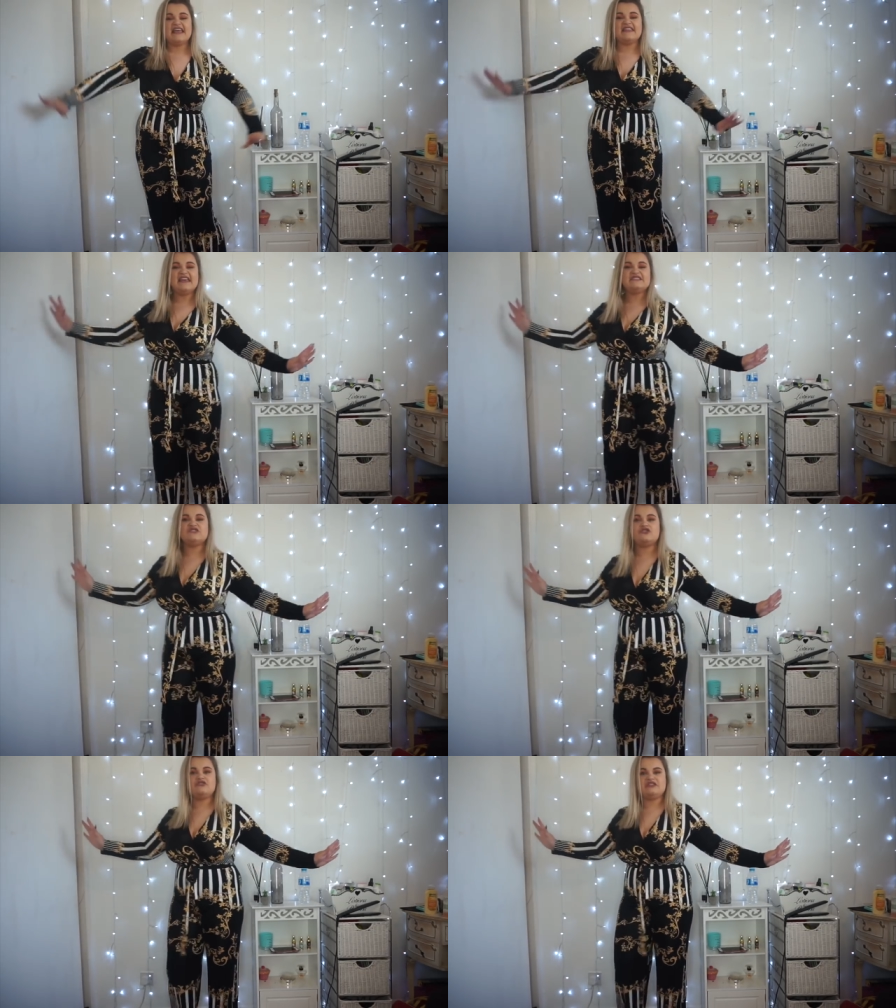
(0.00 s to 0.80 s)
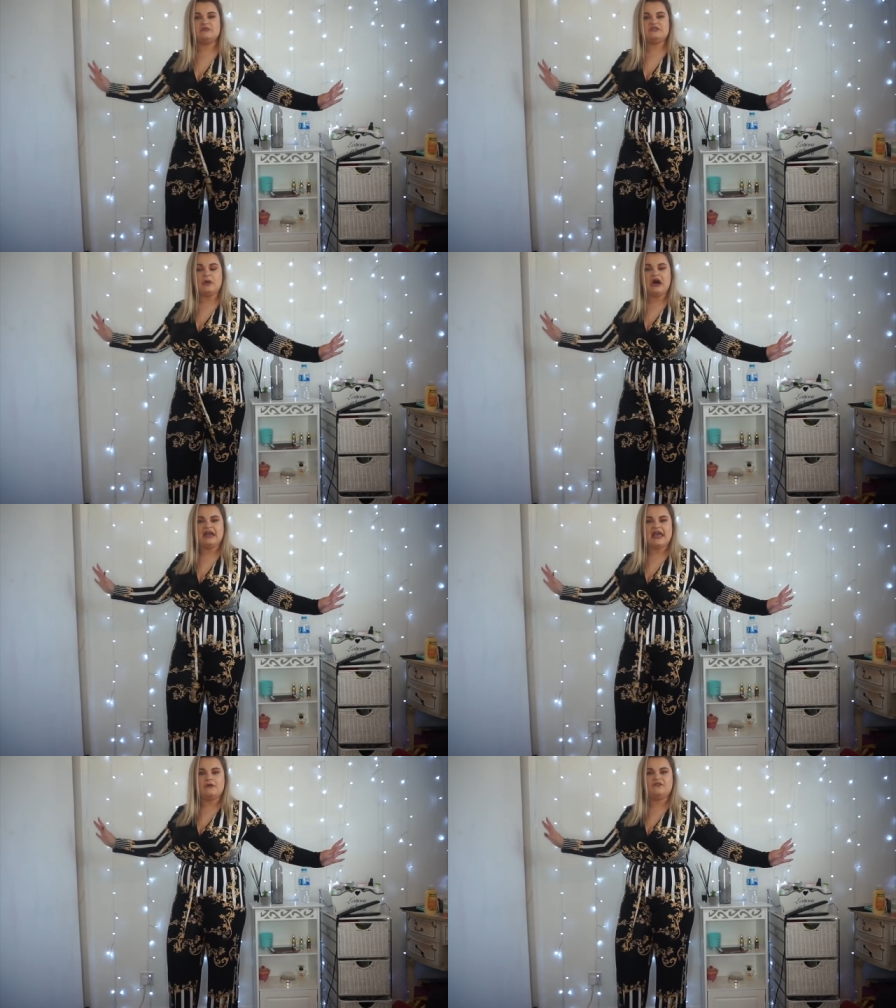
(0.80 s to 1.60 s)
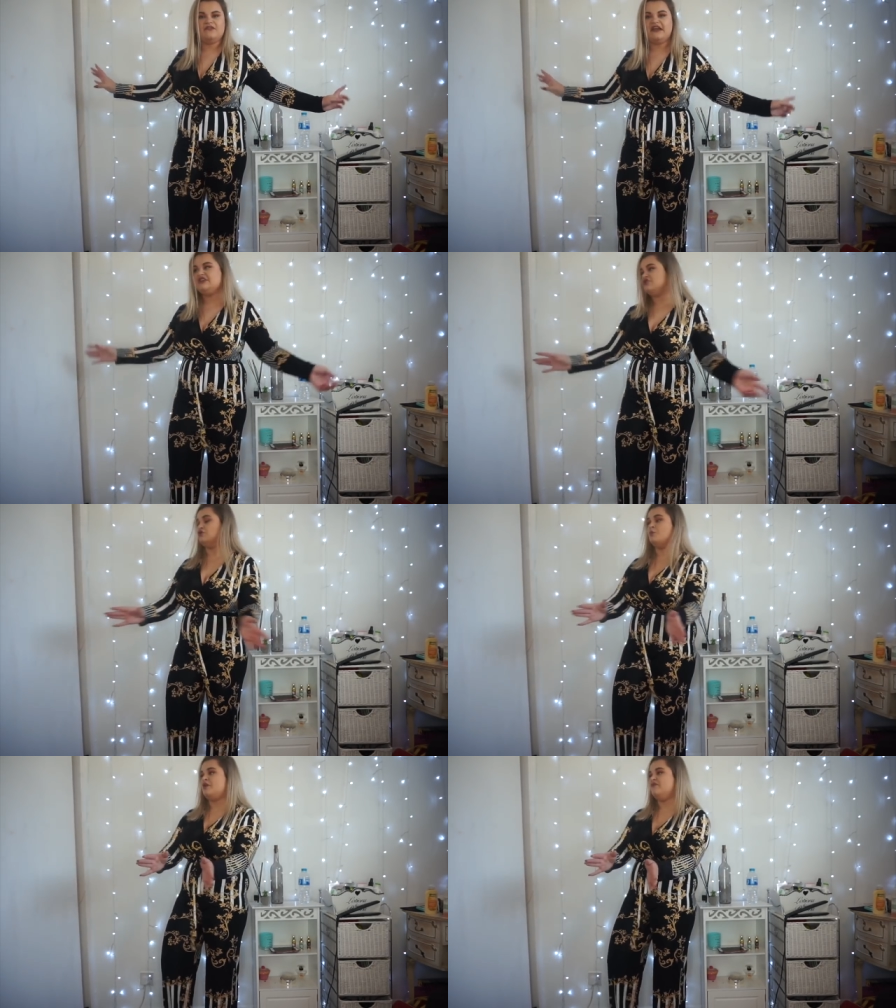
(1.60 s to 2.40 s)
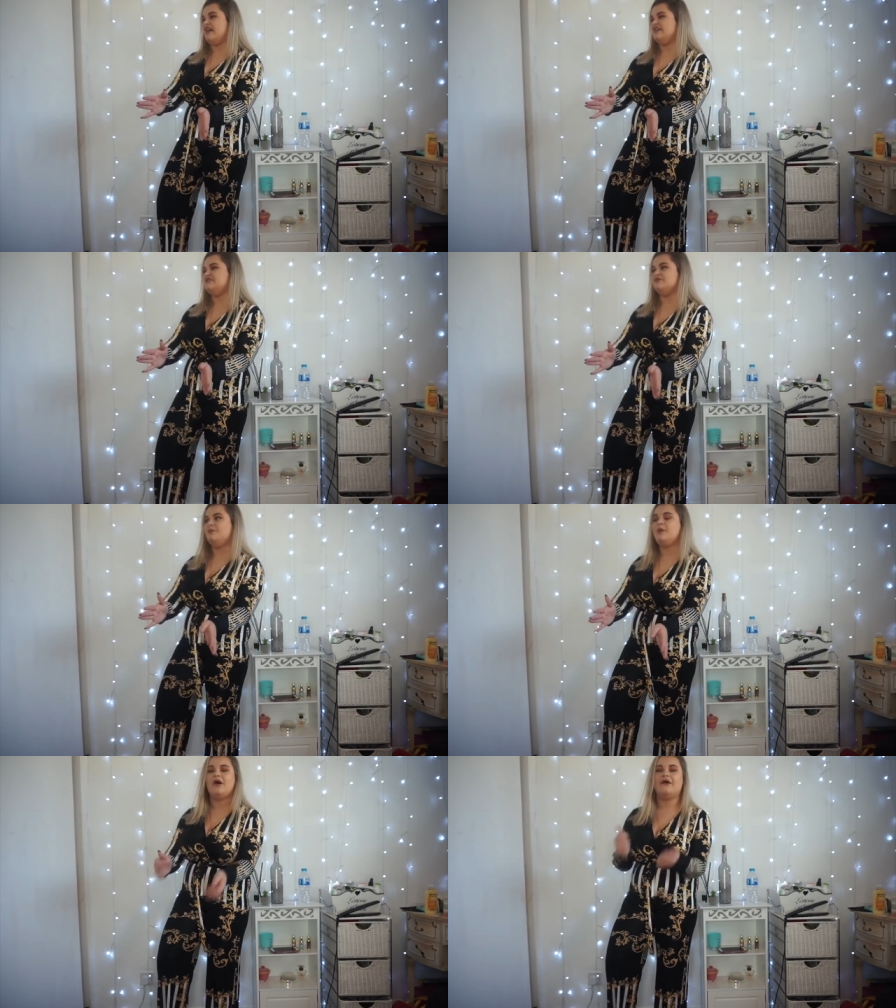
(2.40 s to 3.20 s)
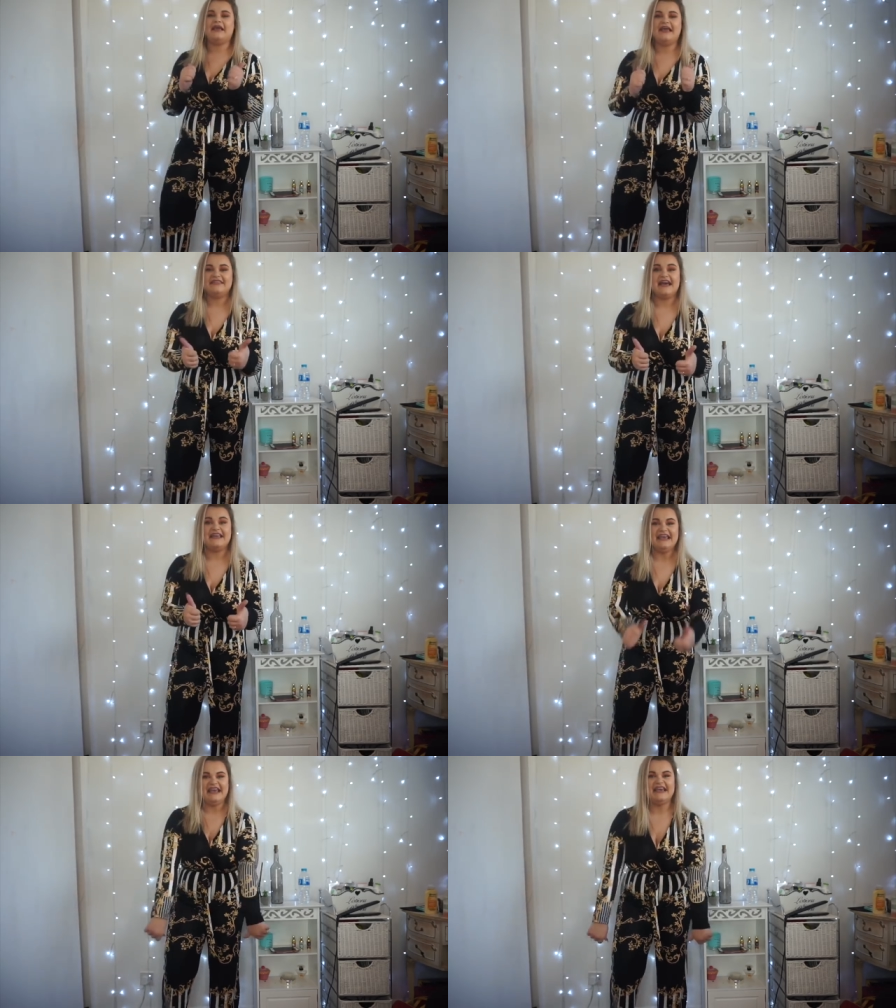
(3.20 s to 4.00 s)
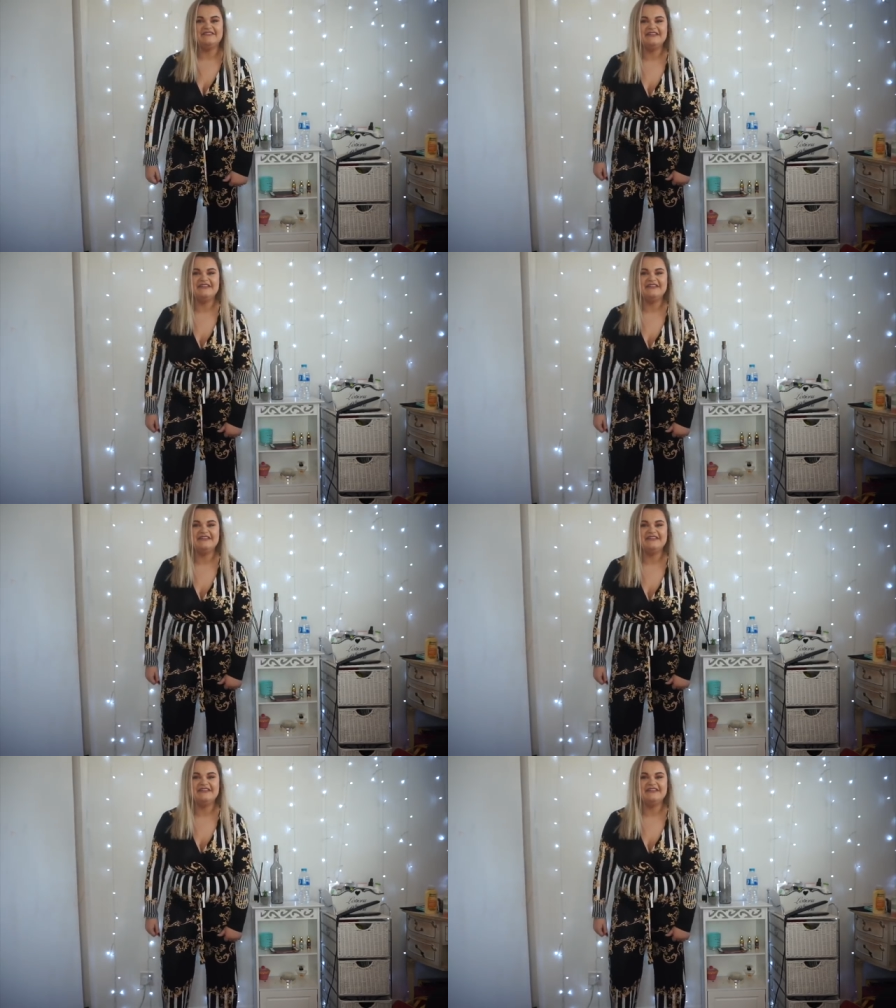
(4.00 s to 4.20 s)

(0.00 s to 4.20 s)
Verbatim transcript: This is a Christmas party outfit. Someone invite us to a party. Thank you.